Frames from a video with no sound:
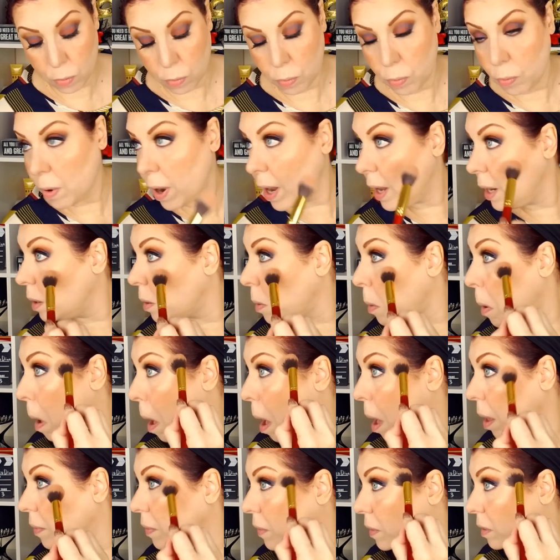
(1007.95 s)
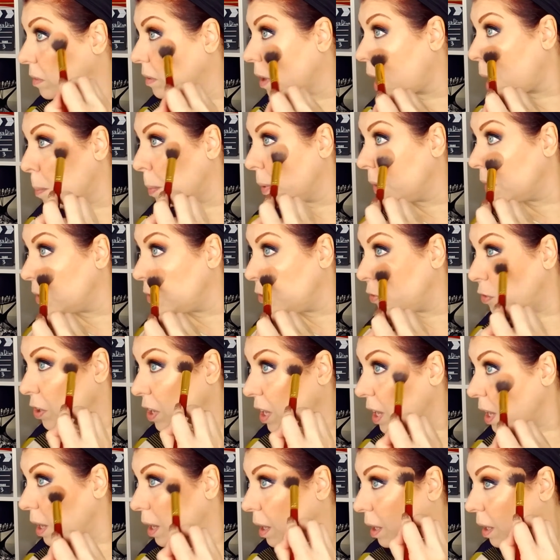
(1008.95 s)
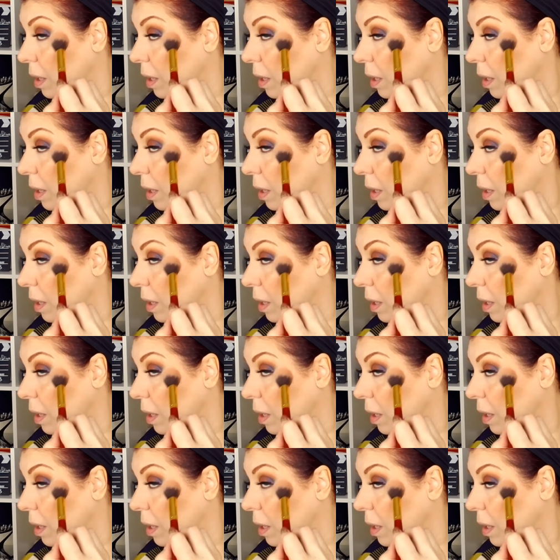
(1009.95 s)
right on the top of the cheek.